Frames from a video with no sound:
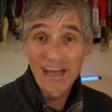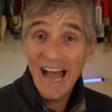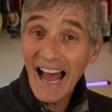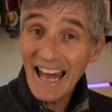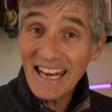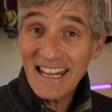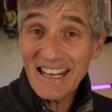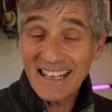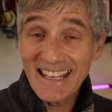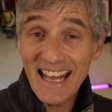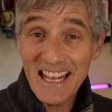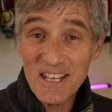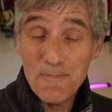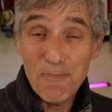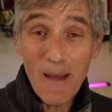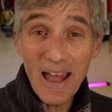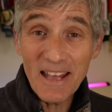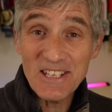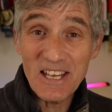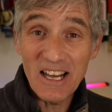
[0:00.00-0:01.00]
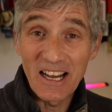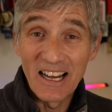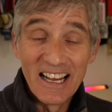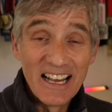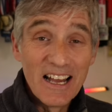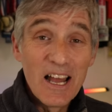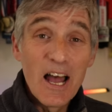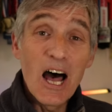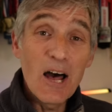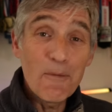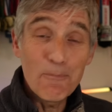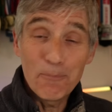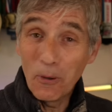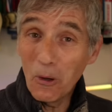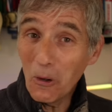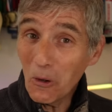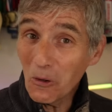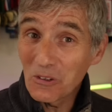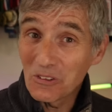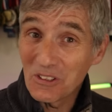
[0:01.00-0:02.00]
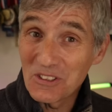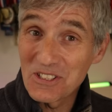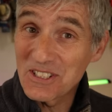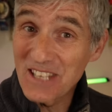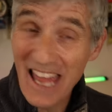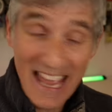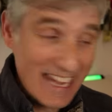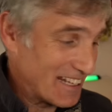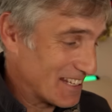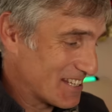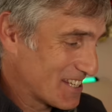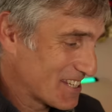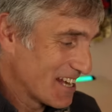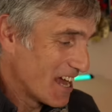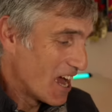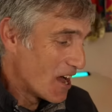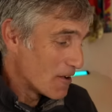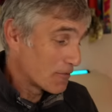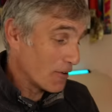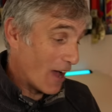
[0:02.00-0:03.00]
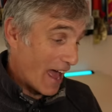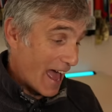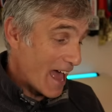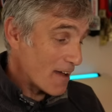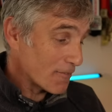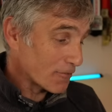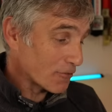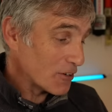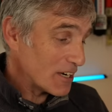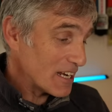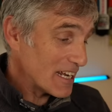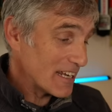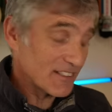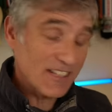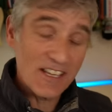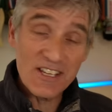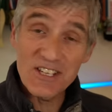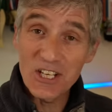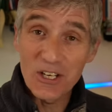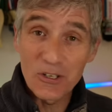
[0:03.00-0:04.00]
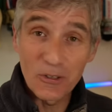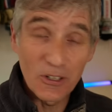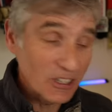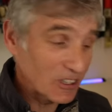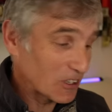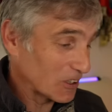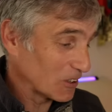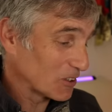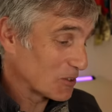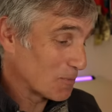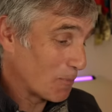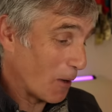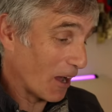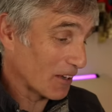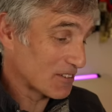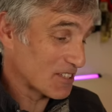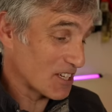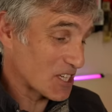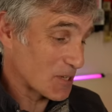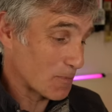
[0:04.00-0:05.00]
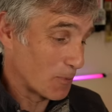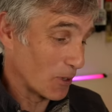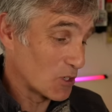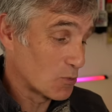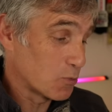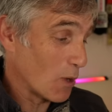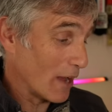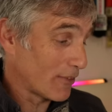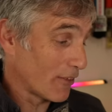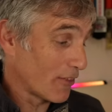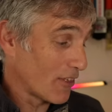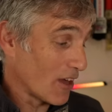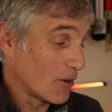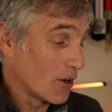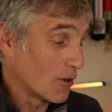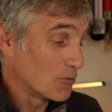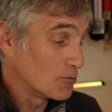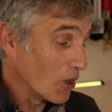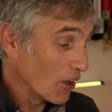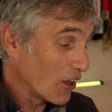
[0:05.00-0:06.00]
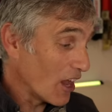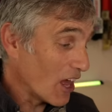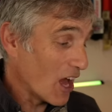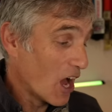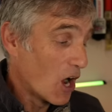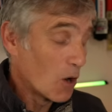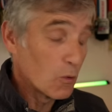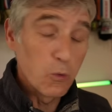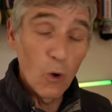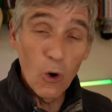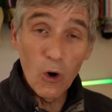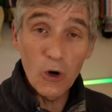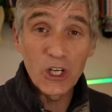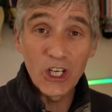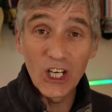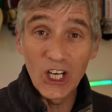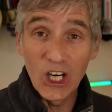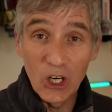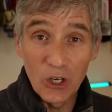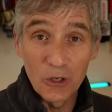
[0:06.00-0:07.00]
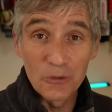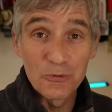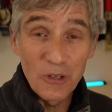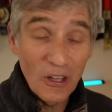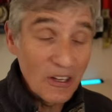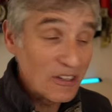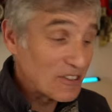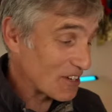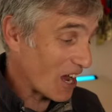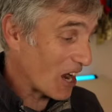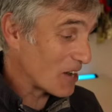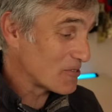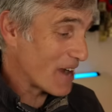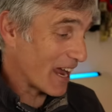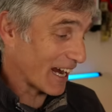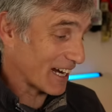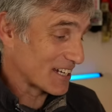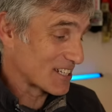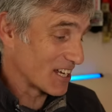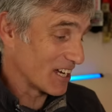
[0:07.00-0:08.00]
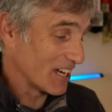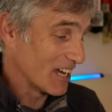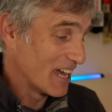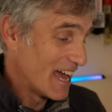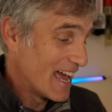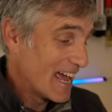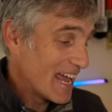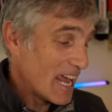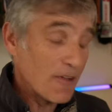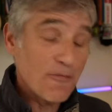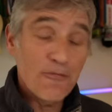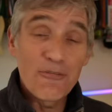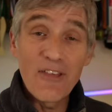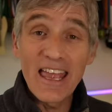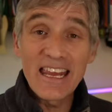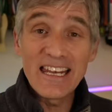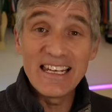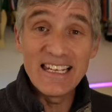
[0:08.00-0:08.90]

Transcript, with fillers: And it gets better. Uh, Paul states, for every disgruntled participant, whether they're a runner, walker or run director, if they